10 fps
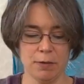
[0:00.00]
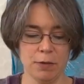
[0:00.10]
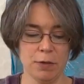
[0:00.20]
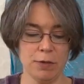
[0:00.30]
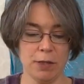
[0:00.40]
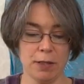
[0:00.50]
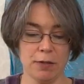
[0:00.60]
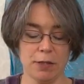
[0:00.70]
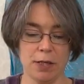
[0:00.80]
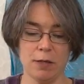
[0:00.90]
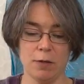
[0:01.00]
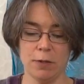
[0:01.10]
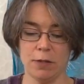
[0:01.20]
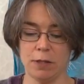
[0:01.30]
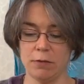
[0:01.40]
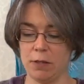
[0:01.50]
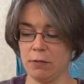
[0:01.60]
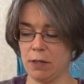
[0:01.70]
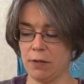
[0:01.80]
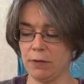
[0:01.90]
Use it continuous, so
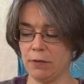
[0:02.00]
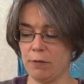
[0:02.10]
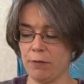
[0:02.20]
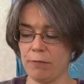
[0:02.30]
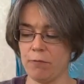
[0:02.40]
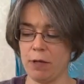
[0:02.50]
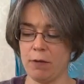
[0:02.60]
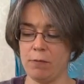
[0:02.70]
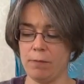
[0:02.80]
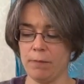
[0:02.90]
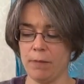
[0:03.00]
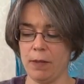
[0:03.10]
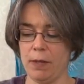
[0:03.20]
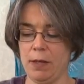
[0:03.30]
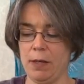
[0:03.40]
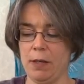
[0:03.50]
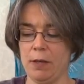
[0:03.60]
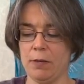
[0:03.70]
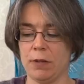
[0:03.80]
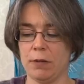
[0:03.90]
don't cut it off the reel.
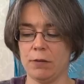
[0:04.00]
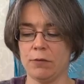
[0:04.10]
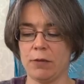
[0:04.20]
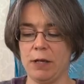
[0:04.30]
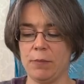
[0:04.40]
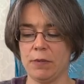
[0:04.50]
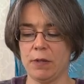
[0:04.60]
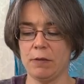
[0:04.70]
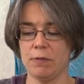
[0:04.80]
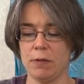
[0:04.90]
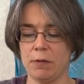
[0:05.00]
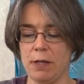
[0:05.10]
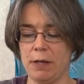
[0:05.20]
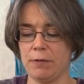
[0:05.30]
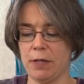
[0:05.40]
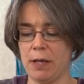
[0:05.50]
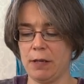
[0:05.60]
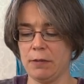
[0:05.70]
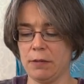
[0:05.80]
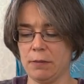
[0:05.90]
You're going to drape it over your left
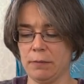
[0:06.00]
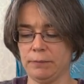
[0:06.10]
hand.